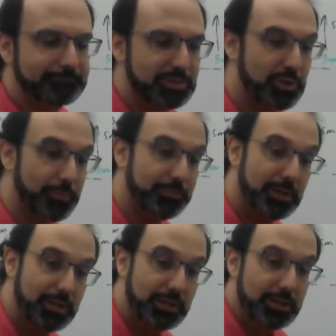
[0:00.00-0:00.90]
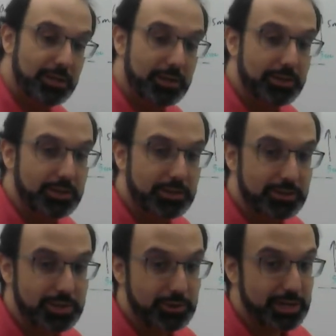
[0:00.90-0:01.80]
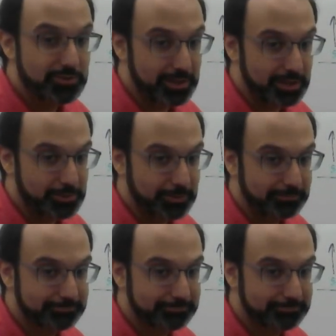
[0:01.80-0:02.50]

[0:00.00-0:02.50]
So, see you guys for the next one.